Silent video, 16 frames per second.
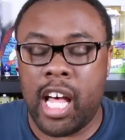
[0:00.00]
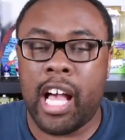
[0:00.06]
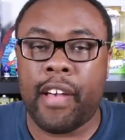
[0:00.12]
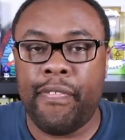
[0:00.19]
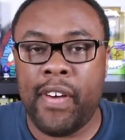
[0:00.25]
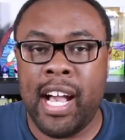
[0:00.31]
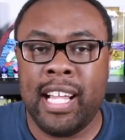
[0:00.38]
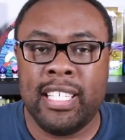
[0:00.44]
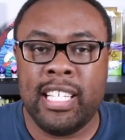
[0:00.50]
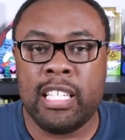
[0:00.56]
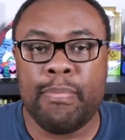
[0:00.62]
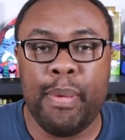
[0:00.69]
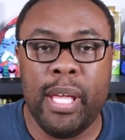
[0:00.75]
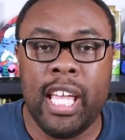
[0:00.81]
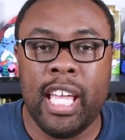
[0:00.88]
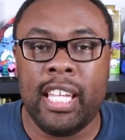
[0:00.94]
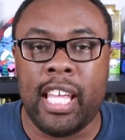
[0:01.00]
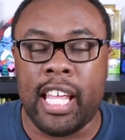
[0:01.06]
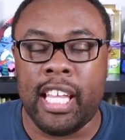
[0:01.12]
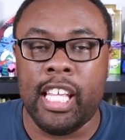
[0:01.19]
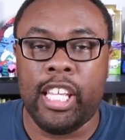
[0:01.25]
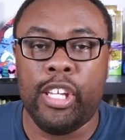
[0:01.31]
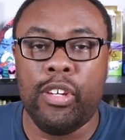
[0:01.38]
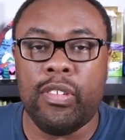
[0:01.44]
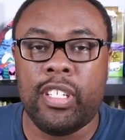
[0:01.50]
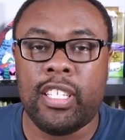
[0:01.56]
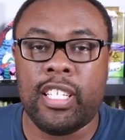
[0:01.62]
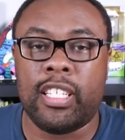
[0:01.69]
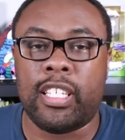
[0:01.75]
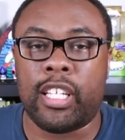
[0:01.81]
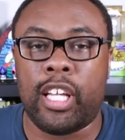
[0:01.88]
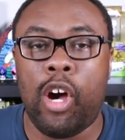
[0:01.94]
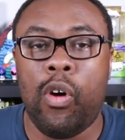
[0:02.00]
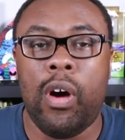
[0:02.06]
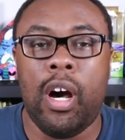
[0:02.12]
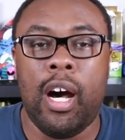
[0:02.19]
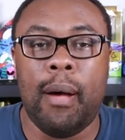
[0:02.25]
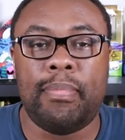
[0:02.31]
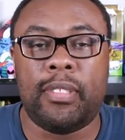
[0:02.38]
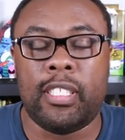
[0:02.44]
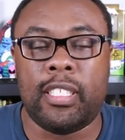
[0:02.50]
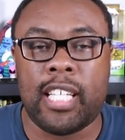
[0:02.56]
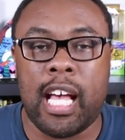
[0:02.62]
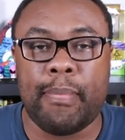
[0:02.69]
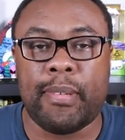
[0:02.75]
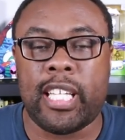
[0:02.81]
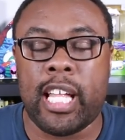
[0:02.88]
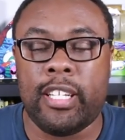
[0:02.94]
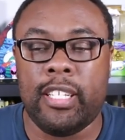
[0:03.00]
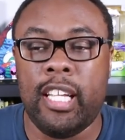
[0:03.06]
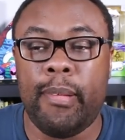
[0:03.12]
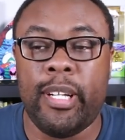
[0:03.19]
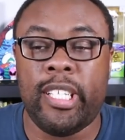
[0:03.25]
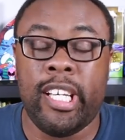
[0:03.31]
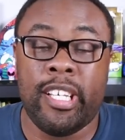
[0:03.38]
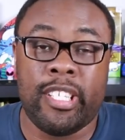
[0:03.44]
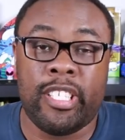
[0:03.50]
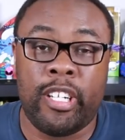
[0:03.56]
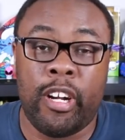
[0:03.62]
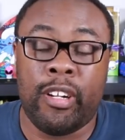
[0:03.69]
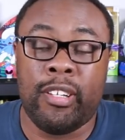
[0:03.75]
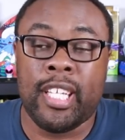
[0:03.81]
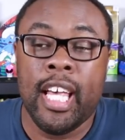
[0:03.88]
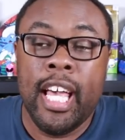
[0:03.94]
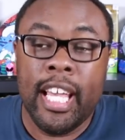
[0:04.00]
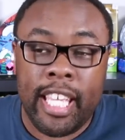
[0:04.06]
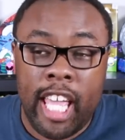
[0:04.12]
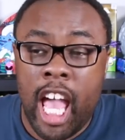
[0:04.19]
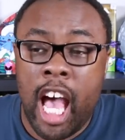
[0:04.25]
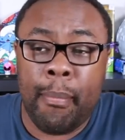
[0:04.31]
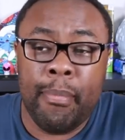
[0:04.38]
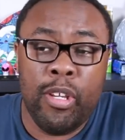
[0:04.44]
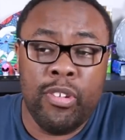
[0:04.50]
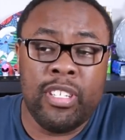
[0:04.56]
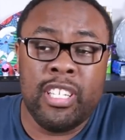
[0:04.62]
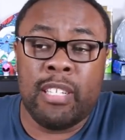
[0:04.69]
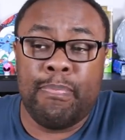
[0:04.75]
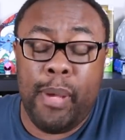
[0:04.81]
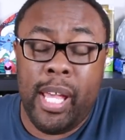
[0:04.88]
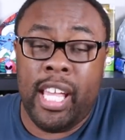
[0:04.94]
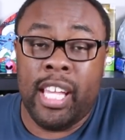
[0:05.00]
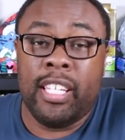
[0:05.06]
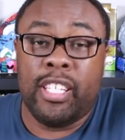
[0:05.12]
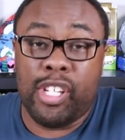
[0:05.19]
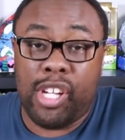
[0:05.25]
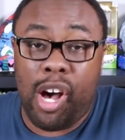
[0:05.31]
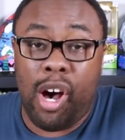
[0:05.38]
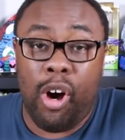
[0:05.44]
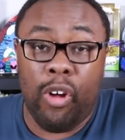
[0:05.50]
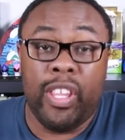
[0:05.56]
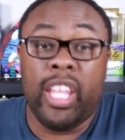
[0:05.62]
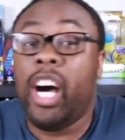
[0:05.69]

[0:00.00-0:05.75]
Zog finds his beacon and he uses it to go up to the top of Statue of Liberty and tells the turtles, yeah, I'm using this beacon to call